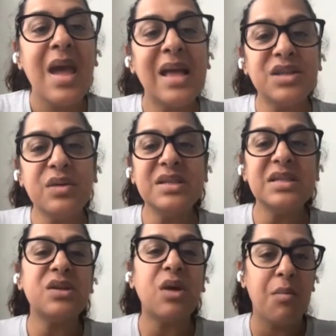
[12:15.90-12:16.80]
And so this
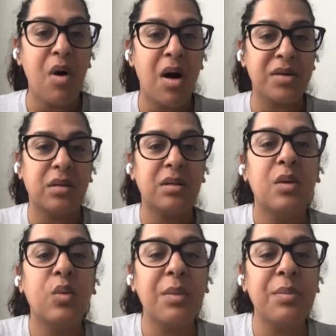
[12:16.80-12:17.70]
is our model,
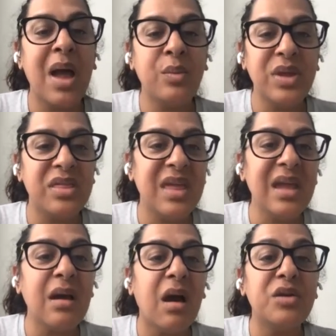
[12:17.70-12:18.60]
whereby we
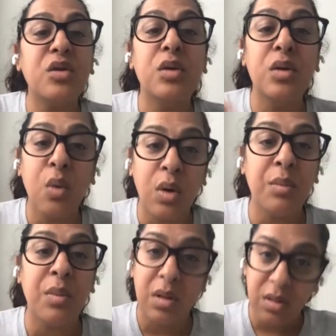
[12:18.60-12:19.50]
think under
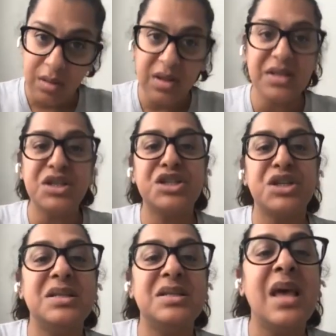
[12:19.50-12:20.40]
normal
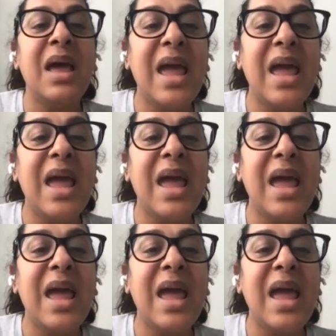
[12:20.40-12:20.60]
conditions,